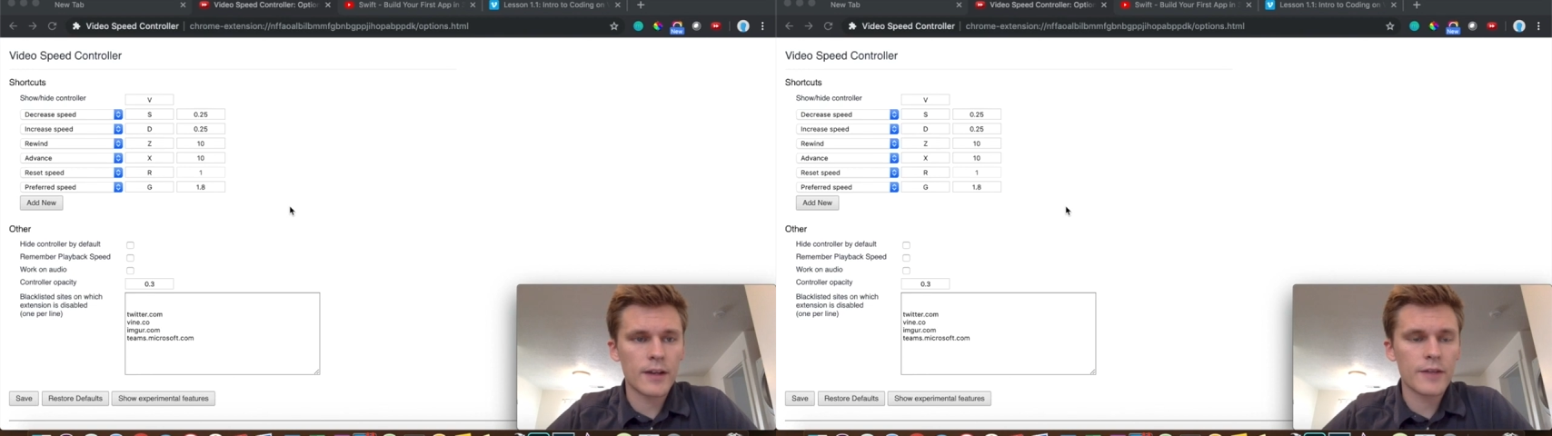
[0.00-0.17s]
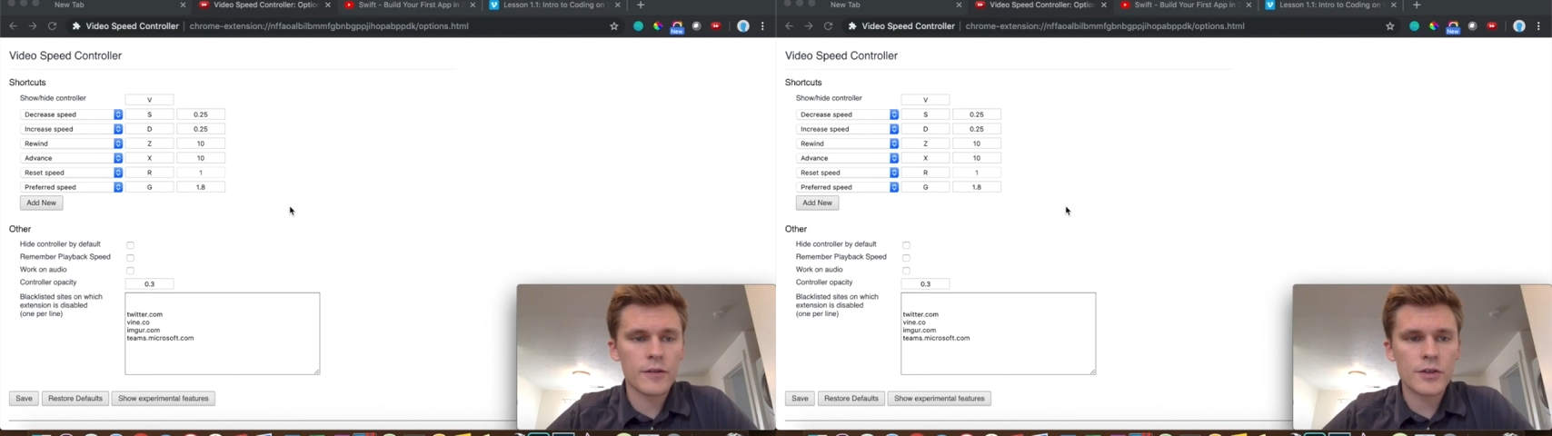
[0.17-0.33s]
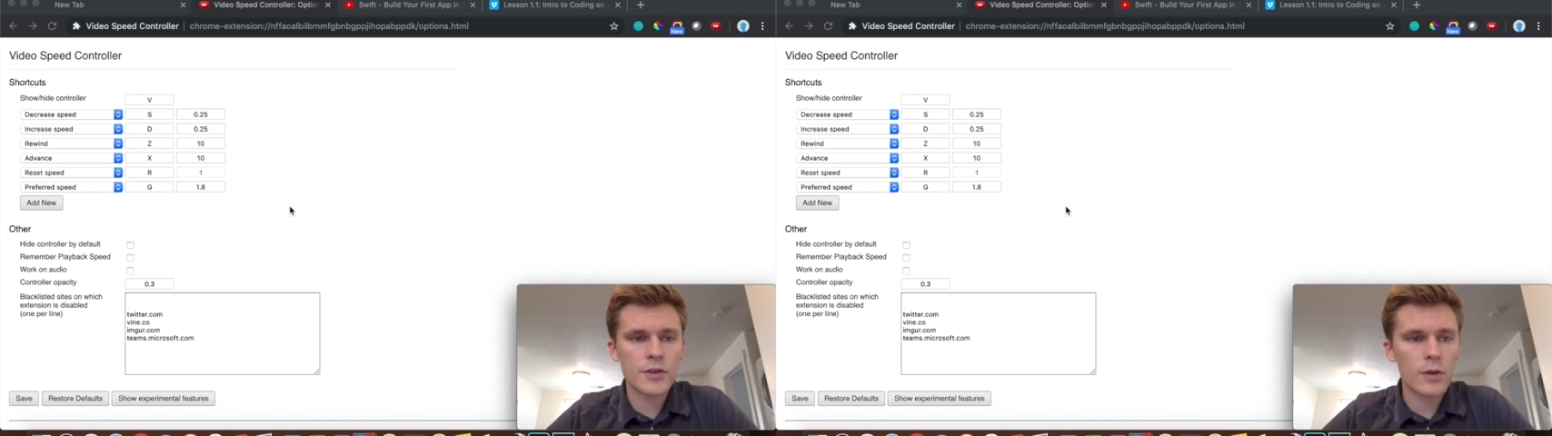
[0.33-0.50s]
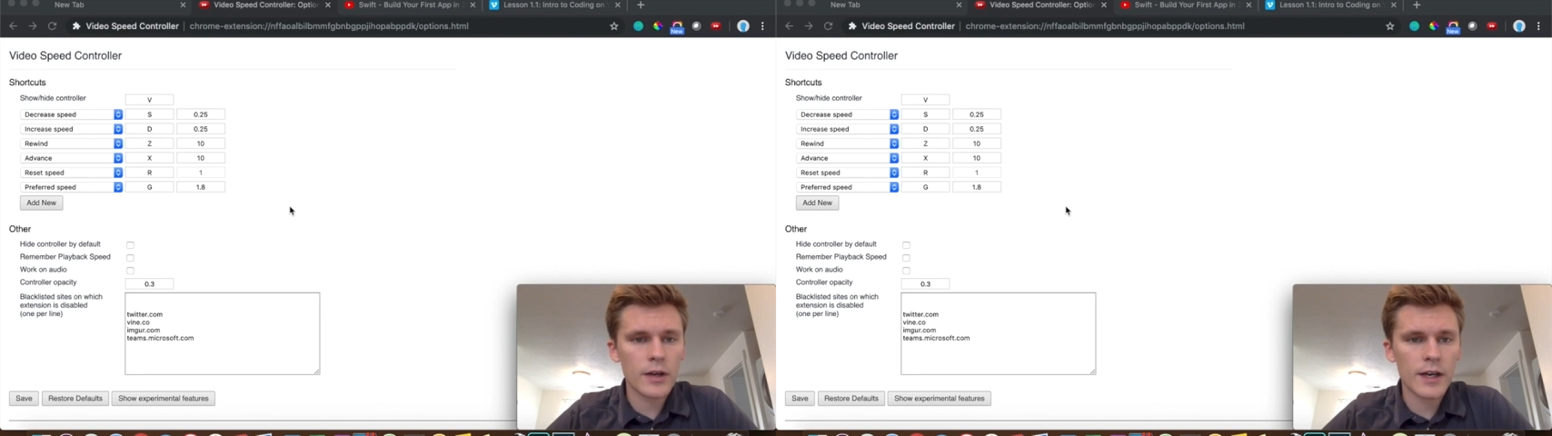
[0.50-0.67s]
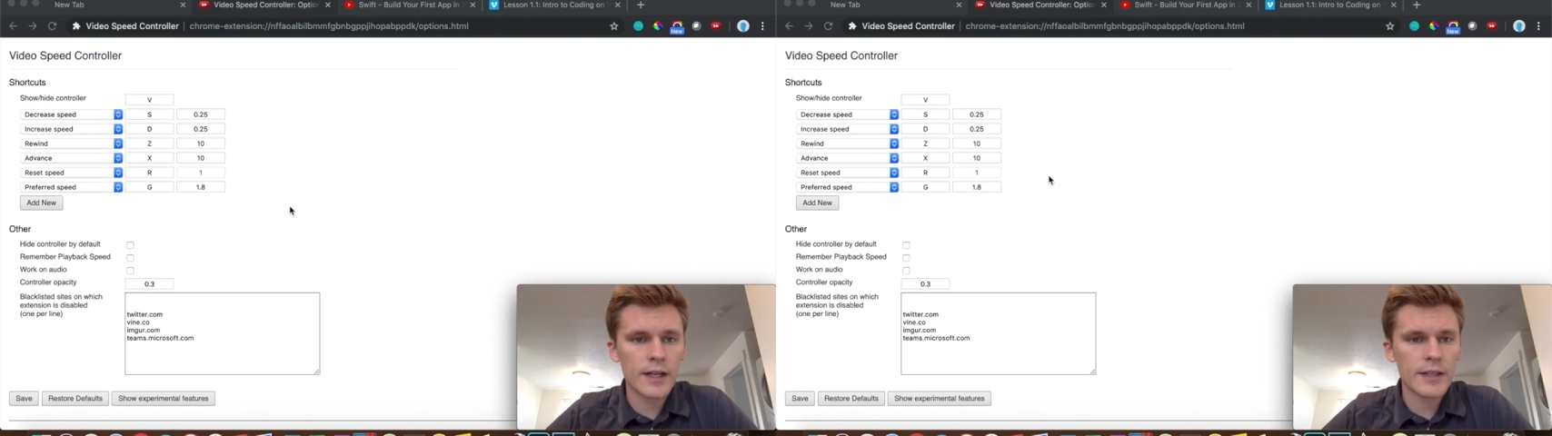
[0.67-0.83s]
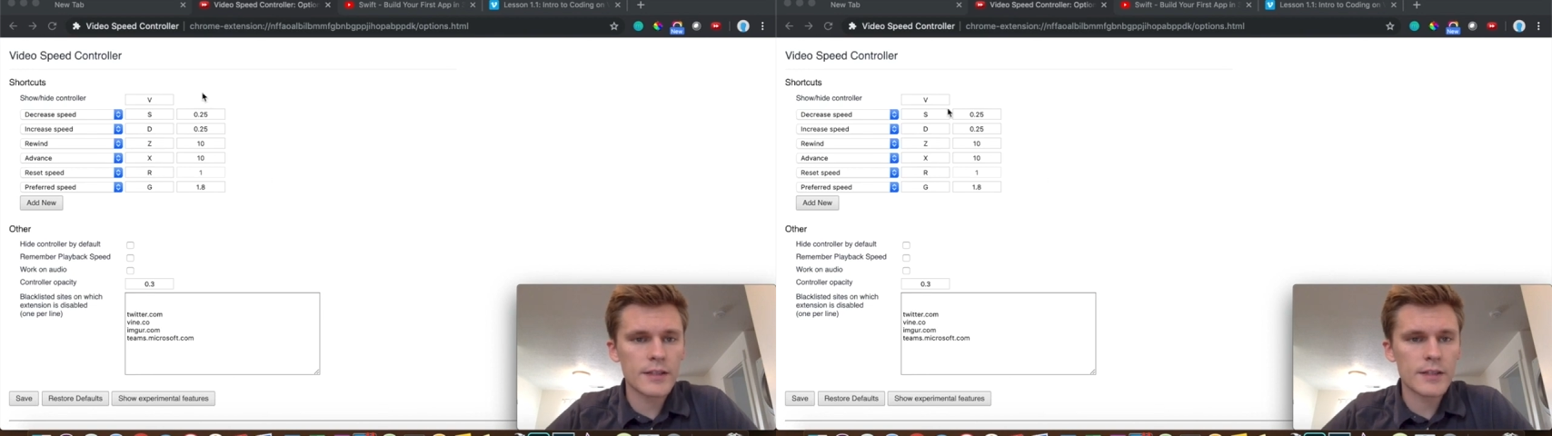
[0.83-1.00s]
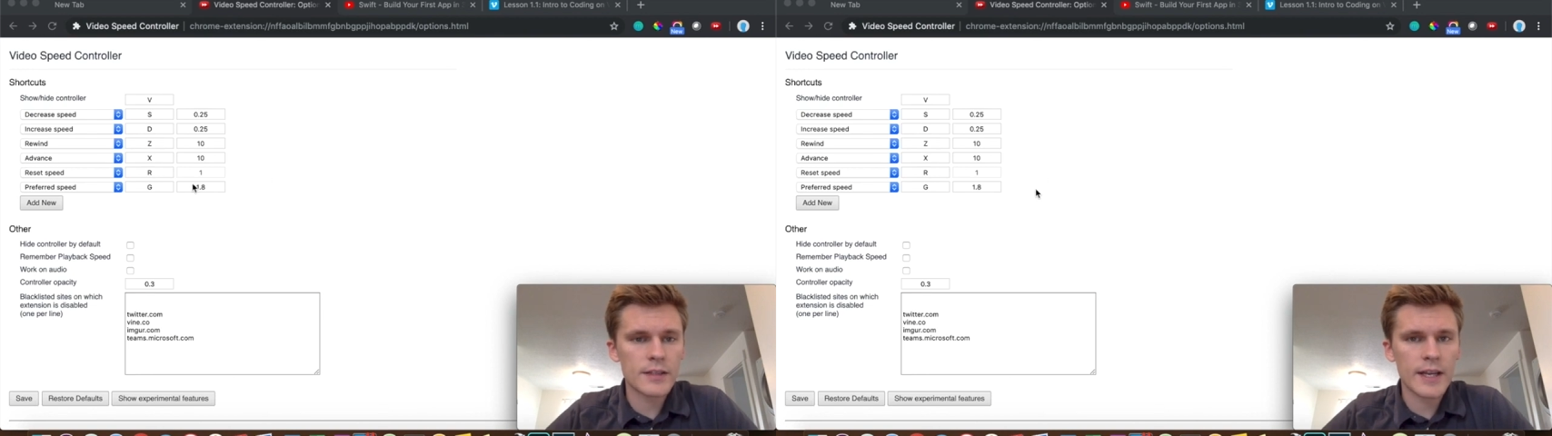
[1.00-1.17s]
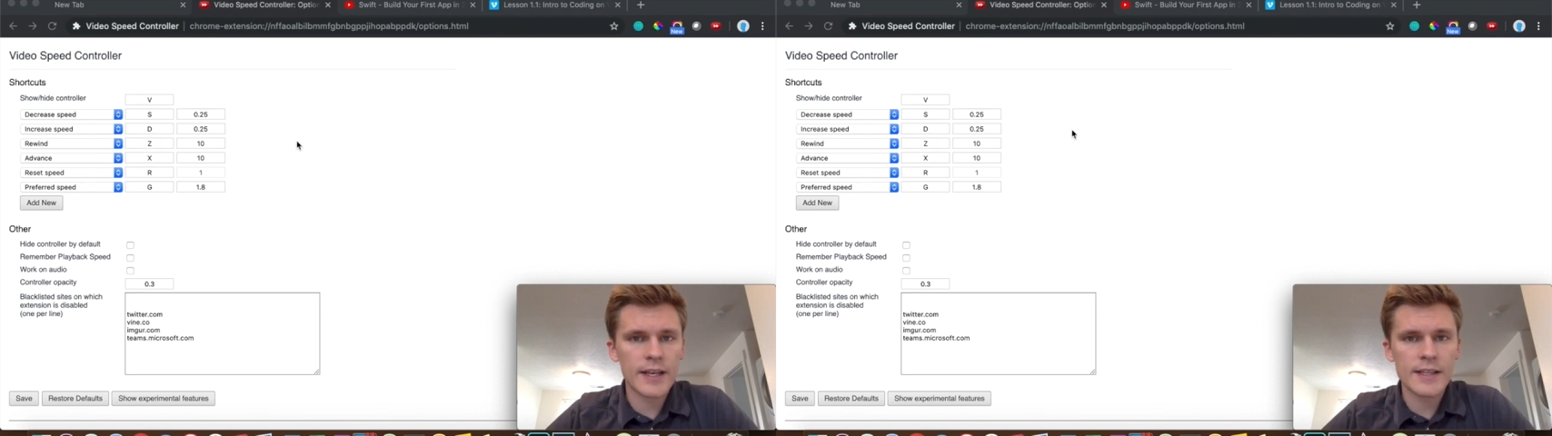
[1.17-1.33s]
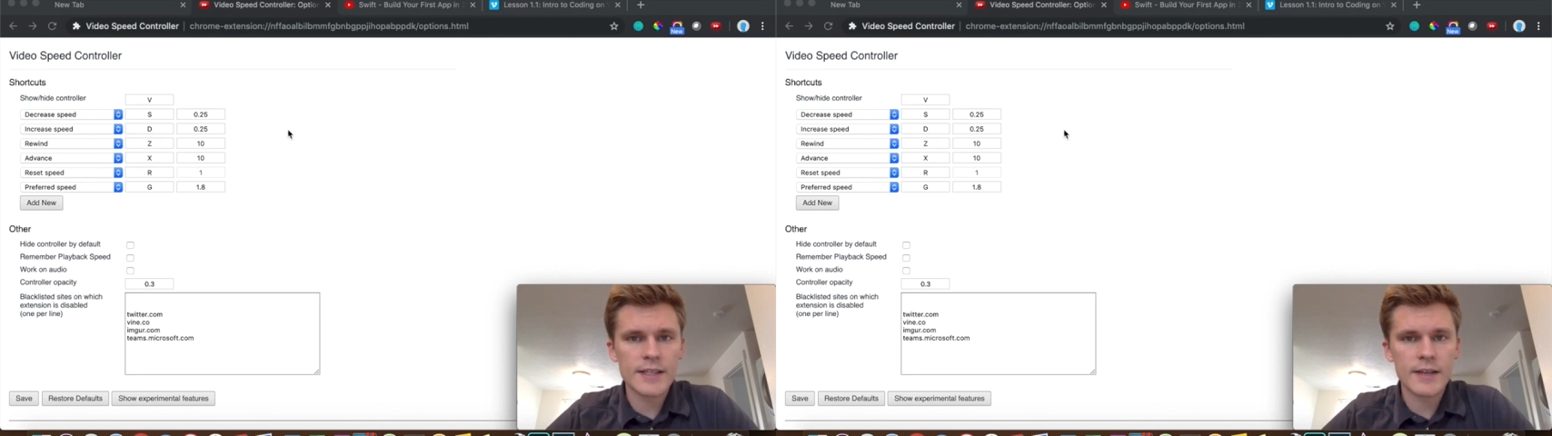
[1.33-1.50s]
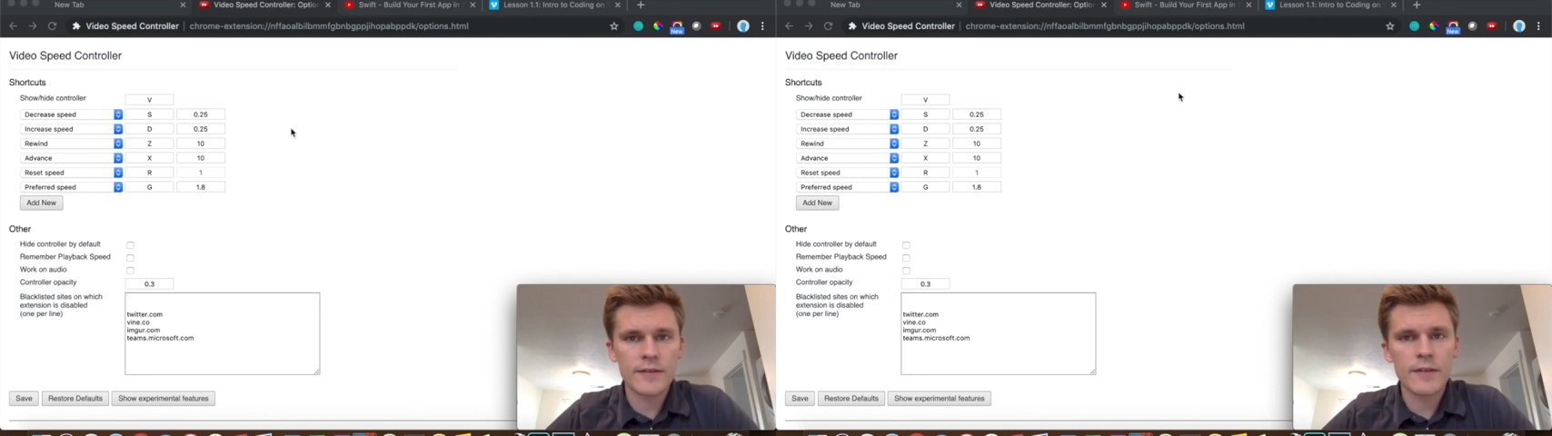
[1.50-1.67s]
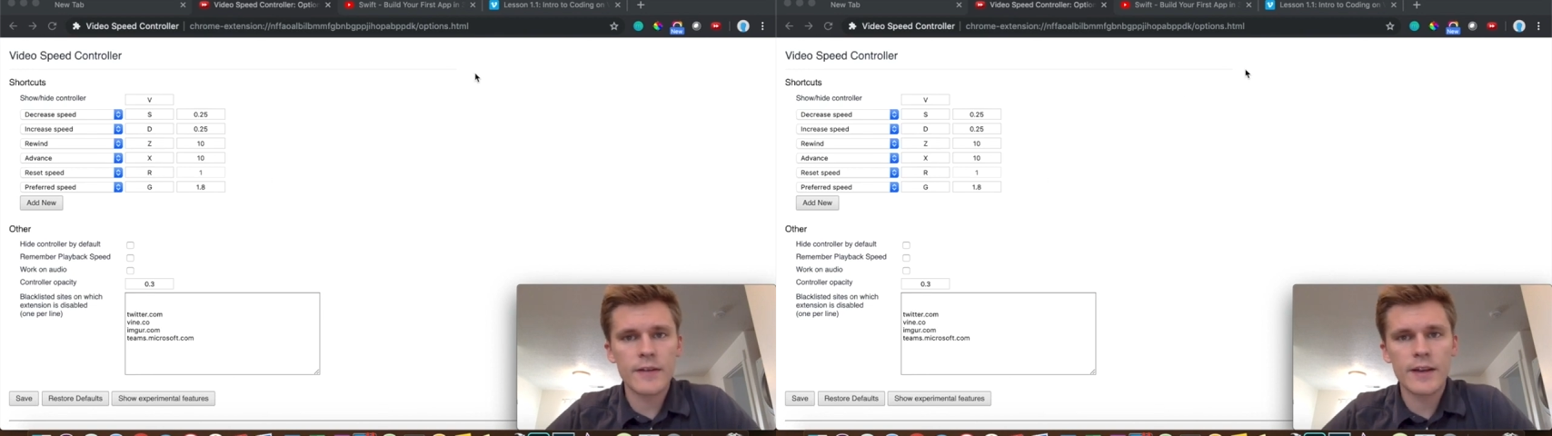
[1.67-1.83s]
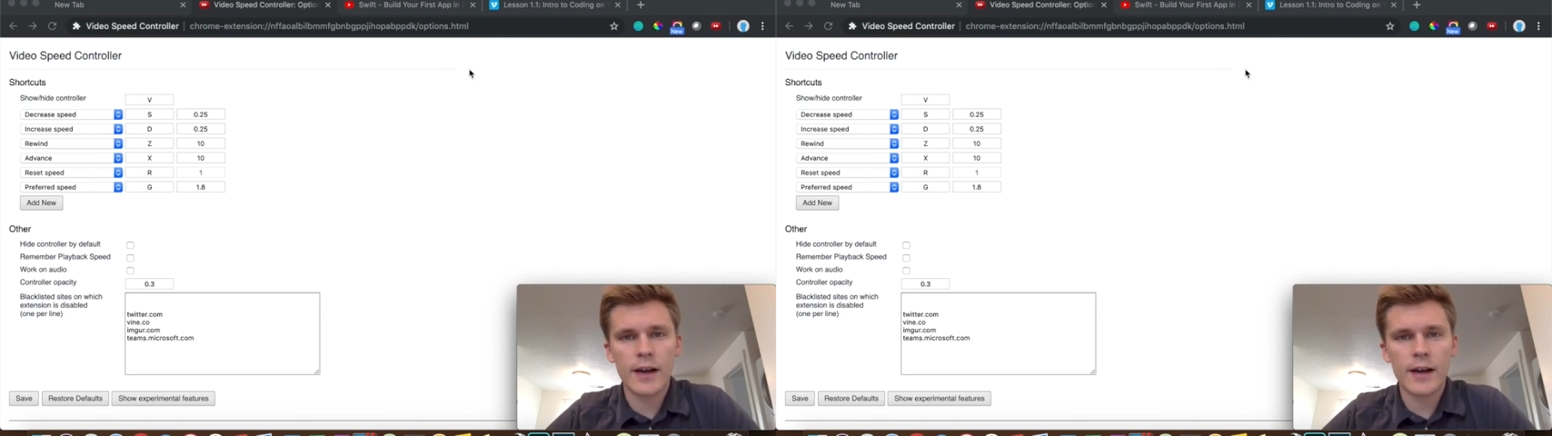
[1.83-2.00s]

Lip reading: different shortcut settings and everything,